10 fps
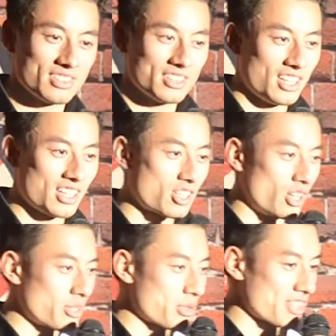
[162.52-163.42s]
Like,
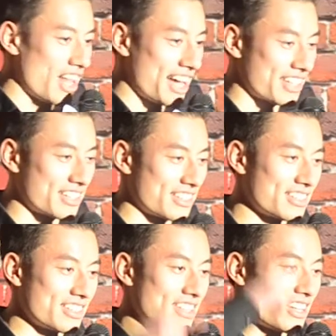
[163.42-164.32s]
God was like,
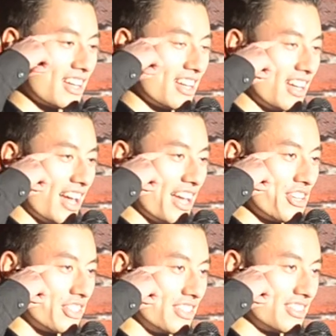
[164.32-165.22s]

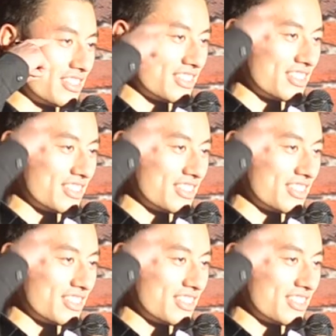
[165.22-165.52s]
Asian,